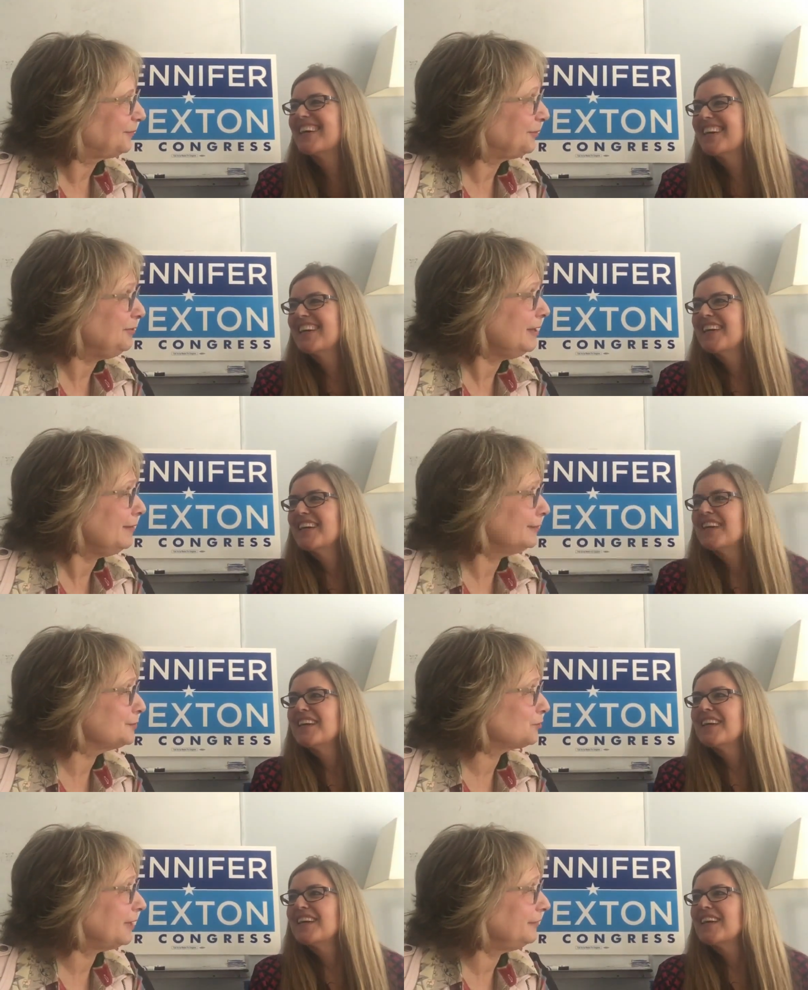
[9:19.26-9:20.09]
Speaker 1: Were you
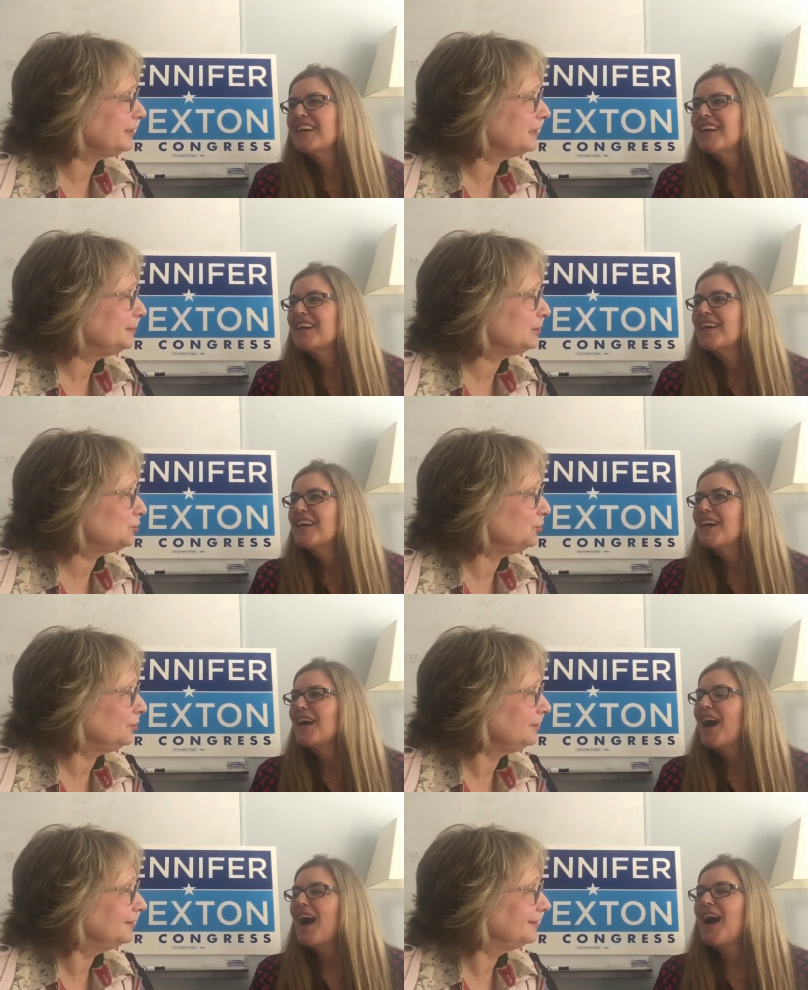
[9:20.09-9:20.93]
ever a traffic
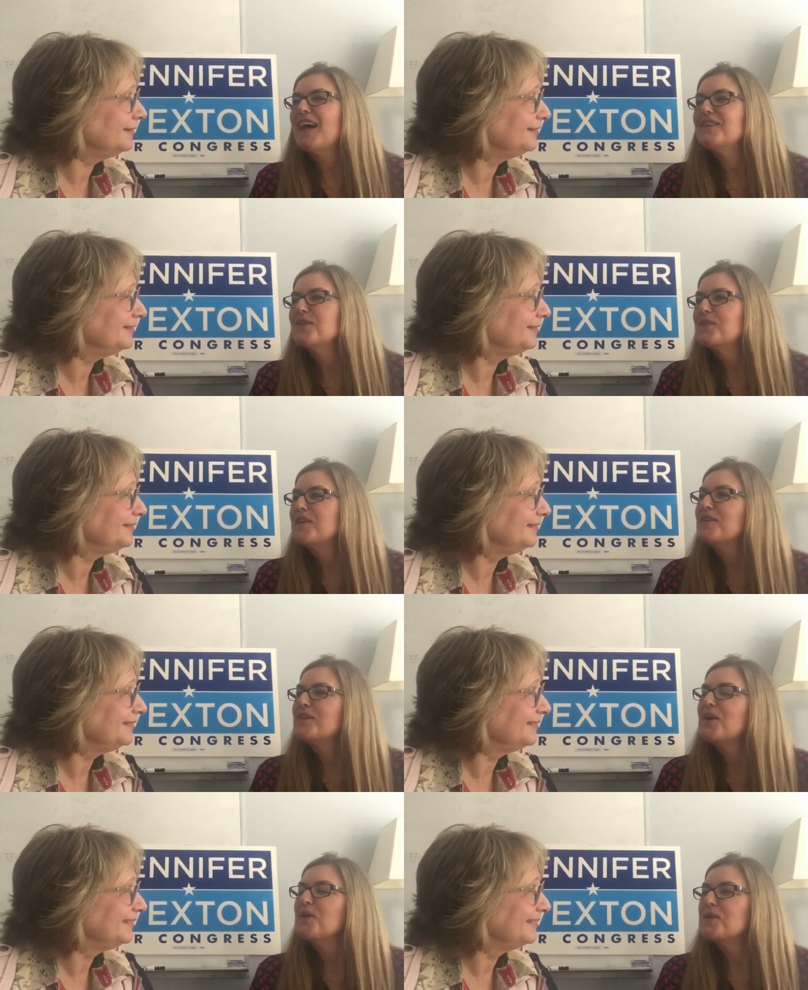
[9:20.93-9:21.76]
commissioner? I don't
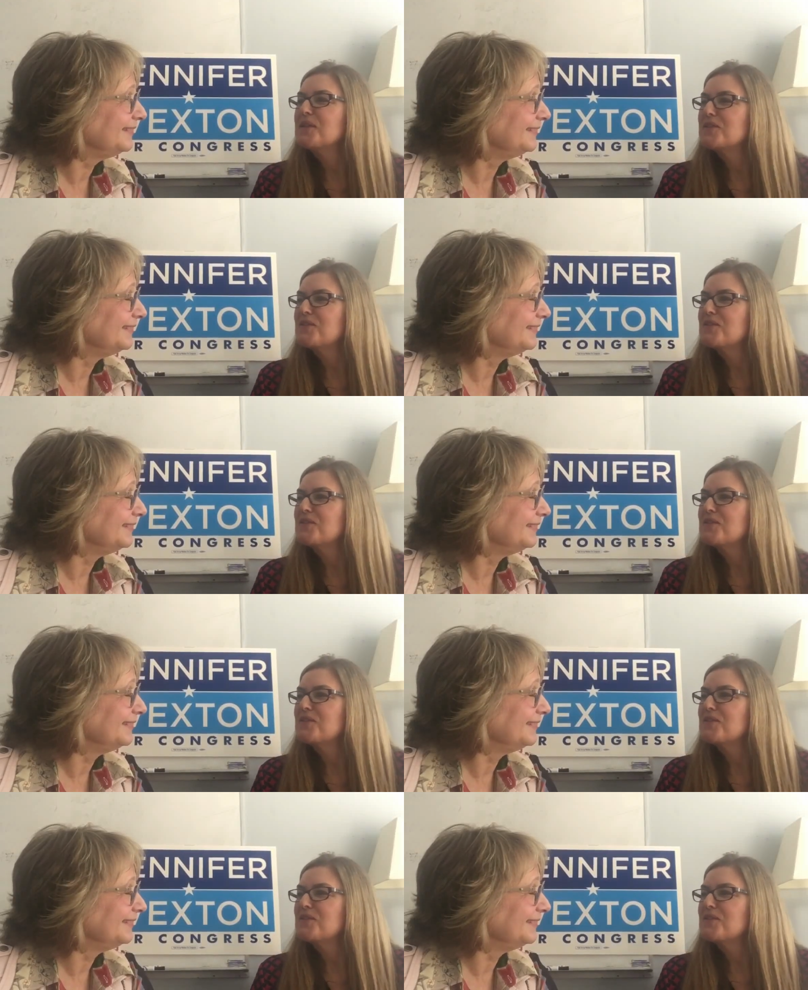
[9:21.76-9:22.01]
even know what a